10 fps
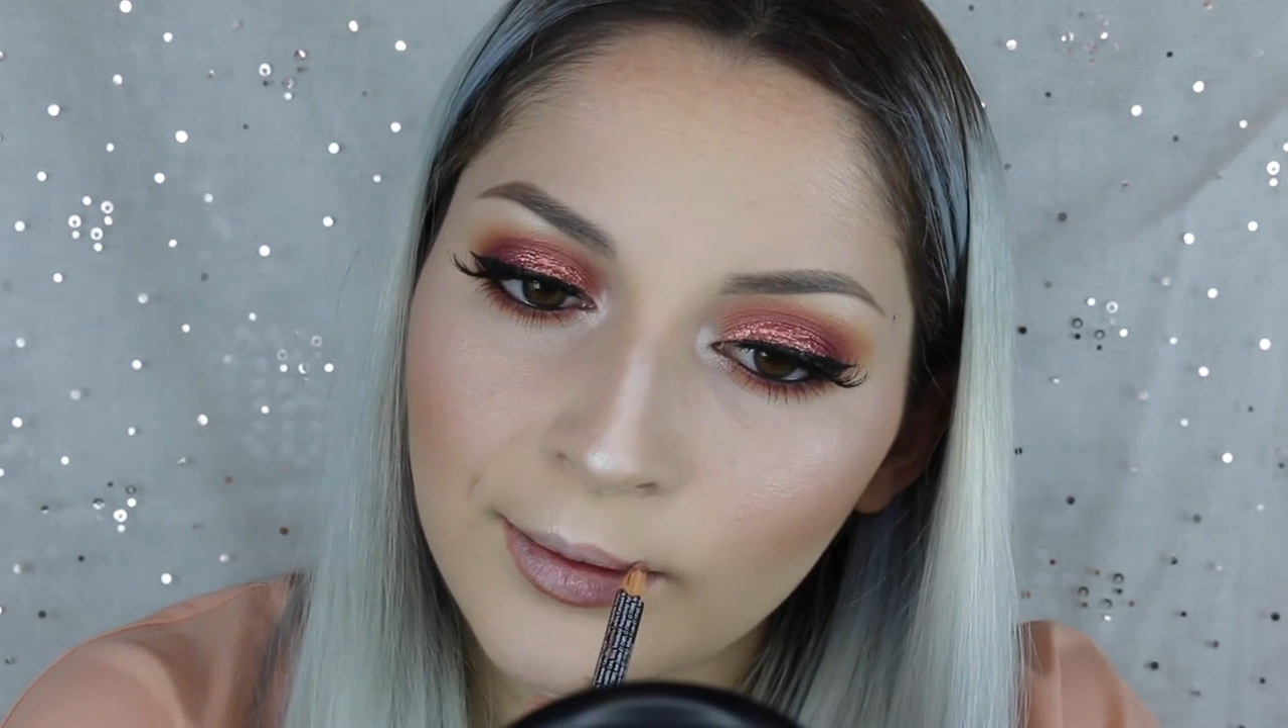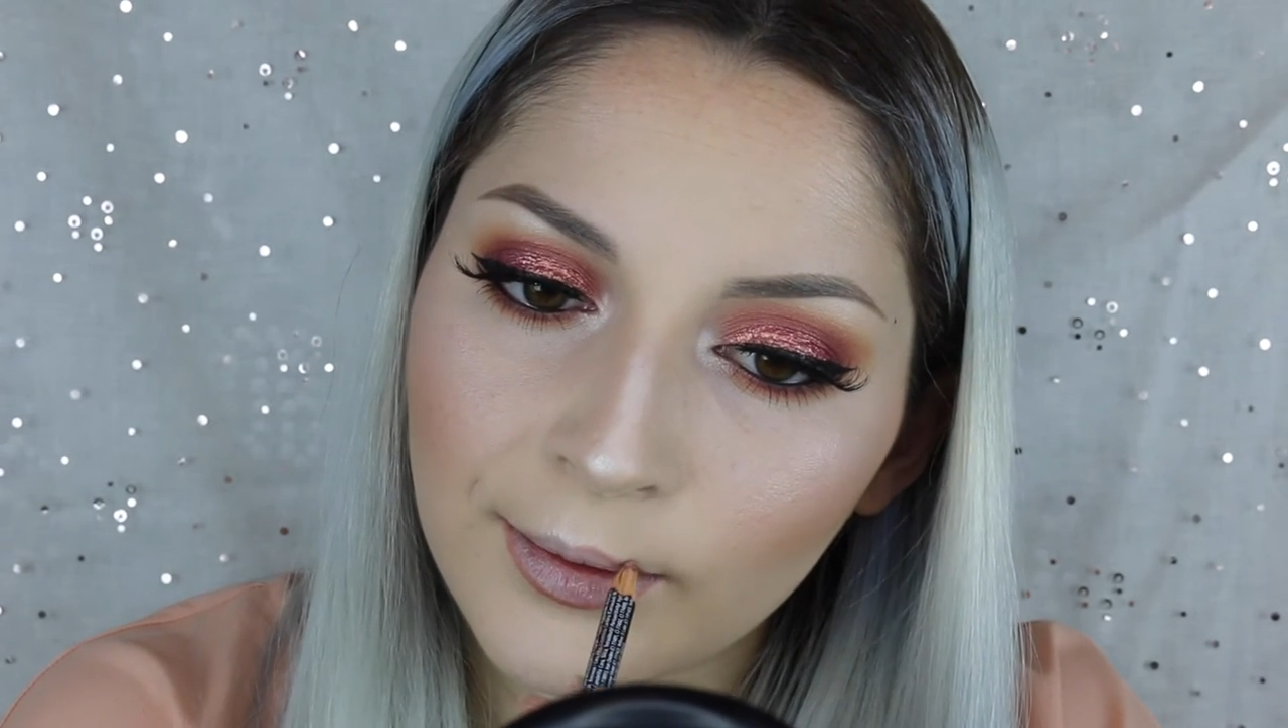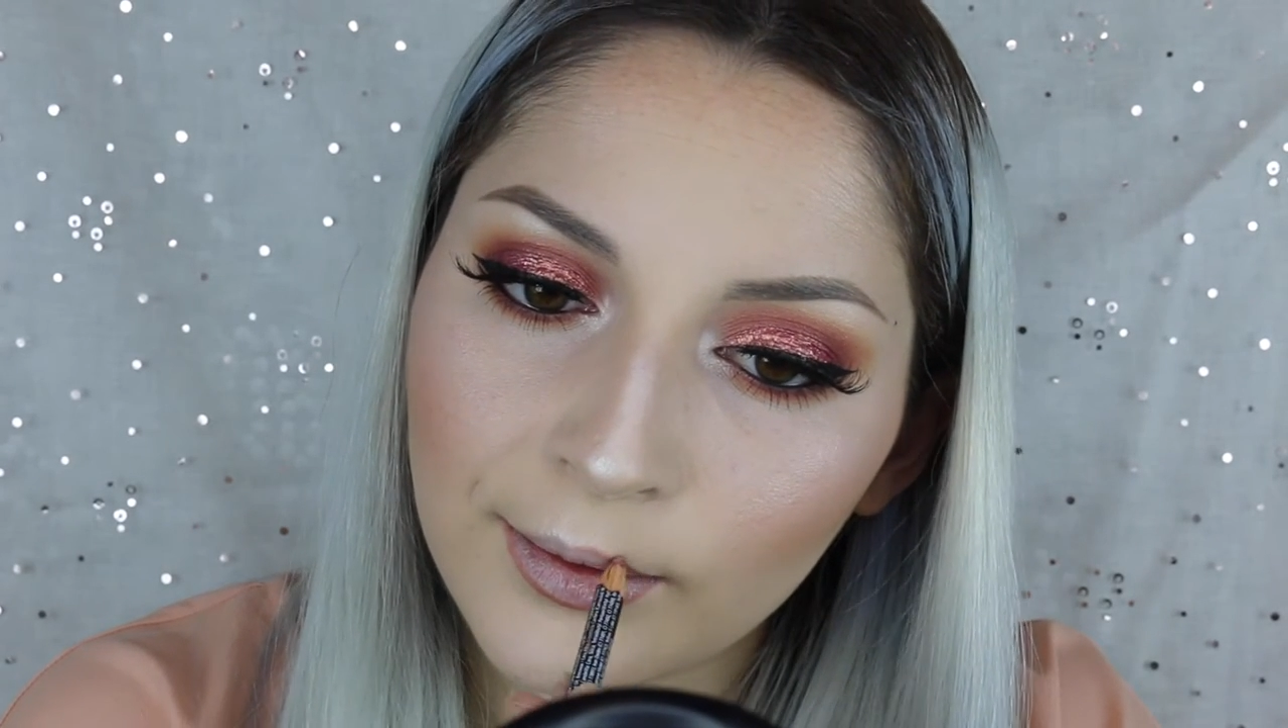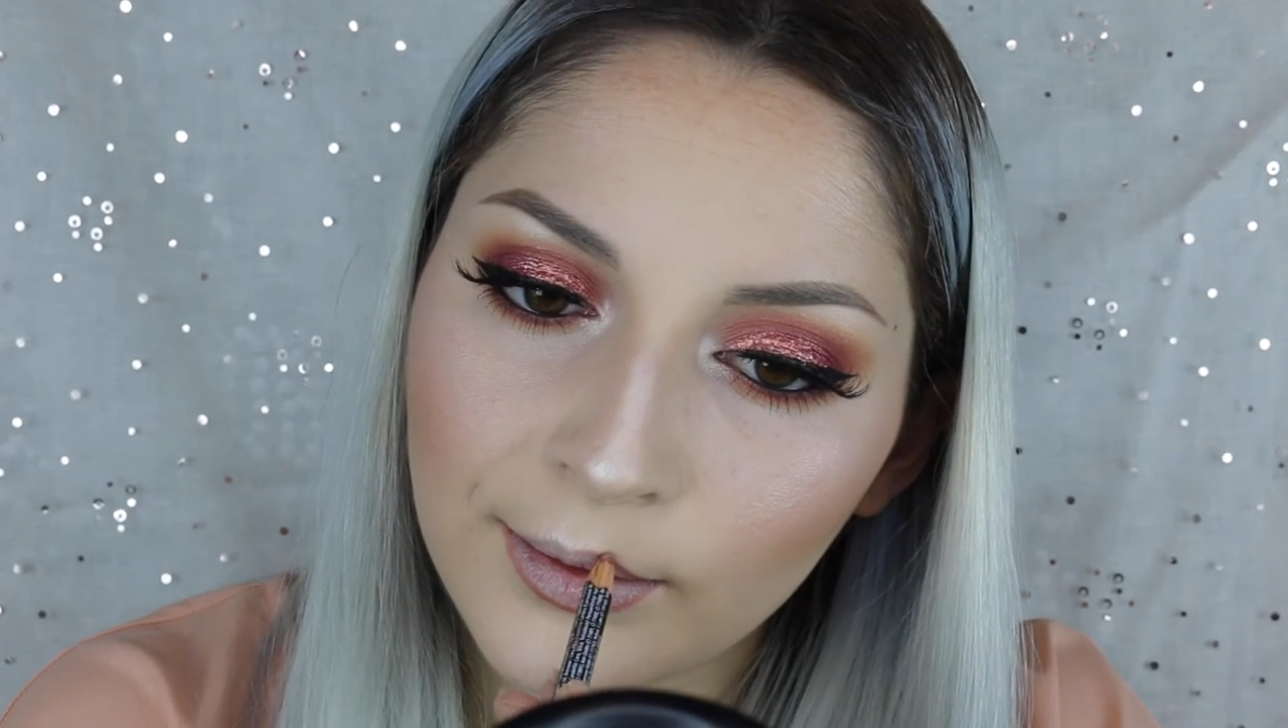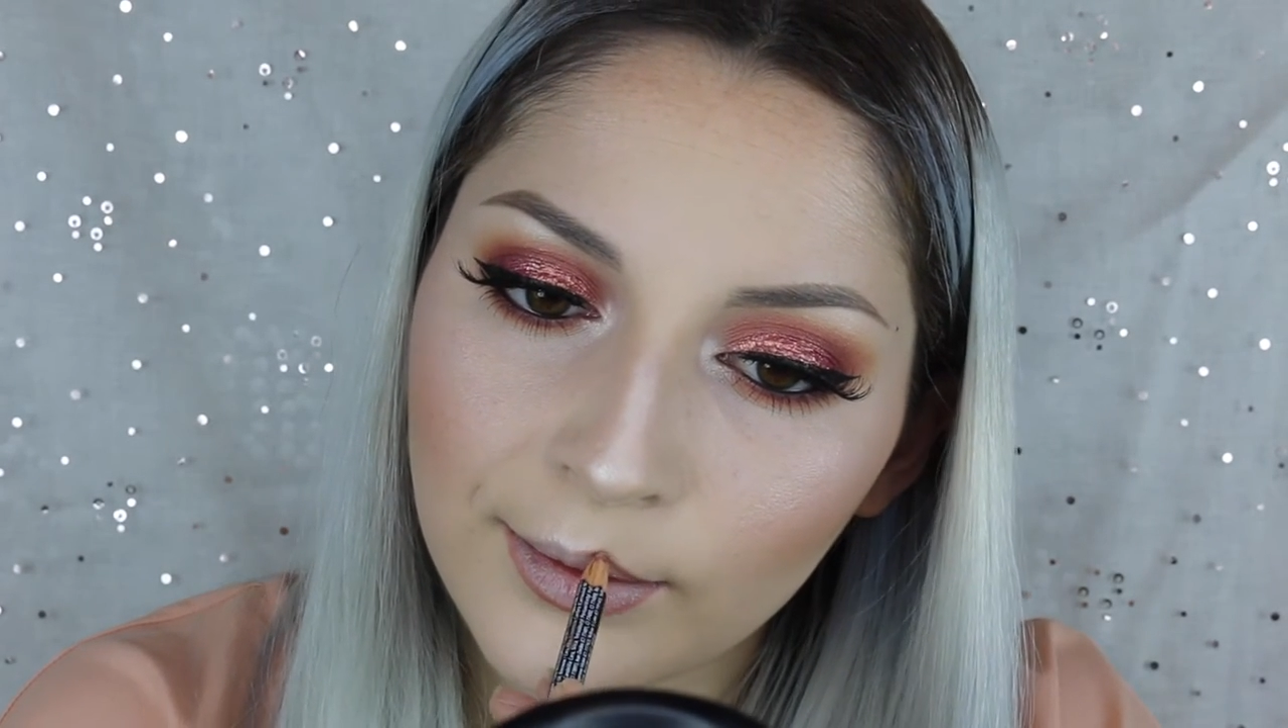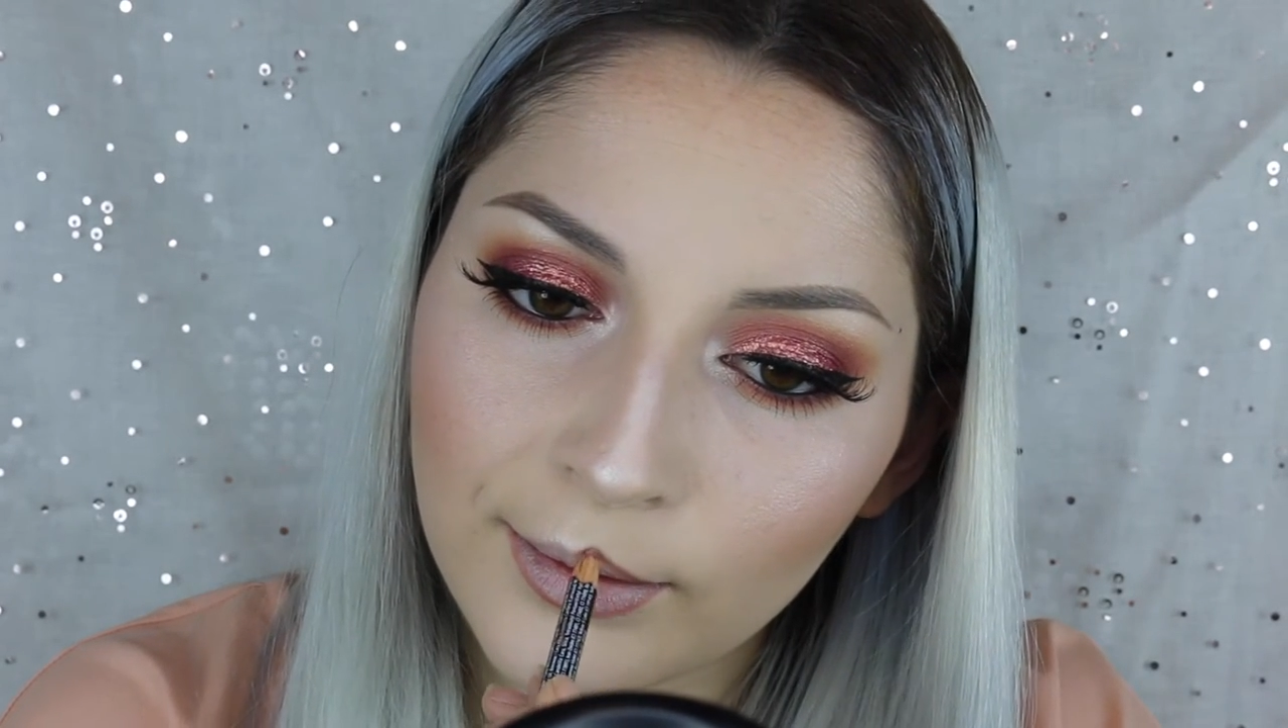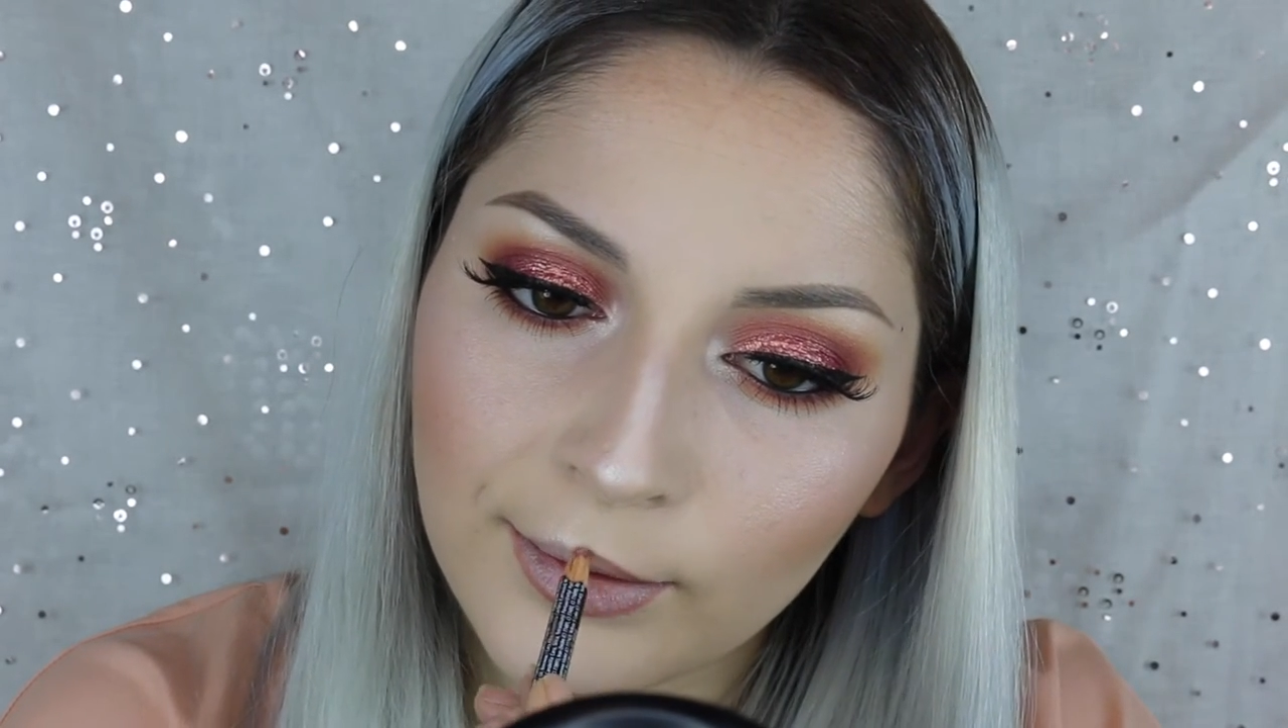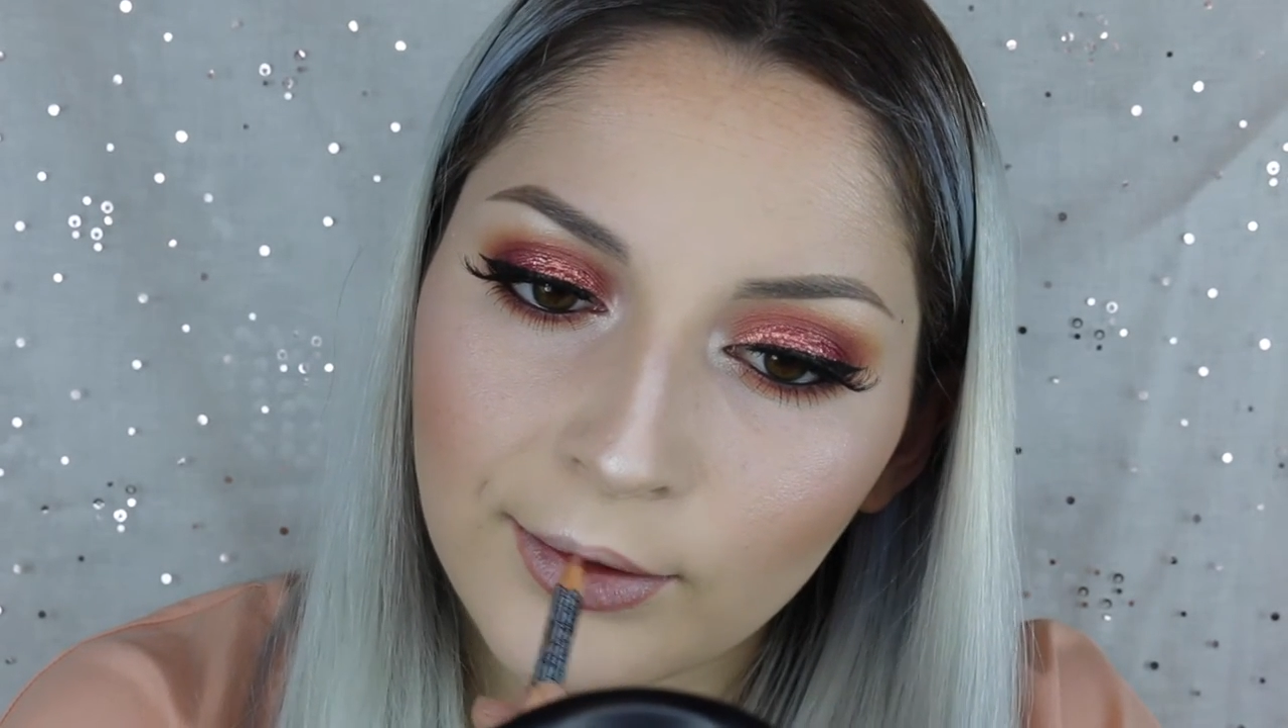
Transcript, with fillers: um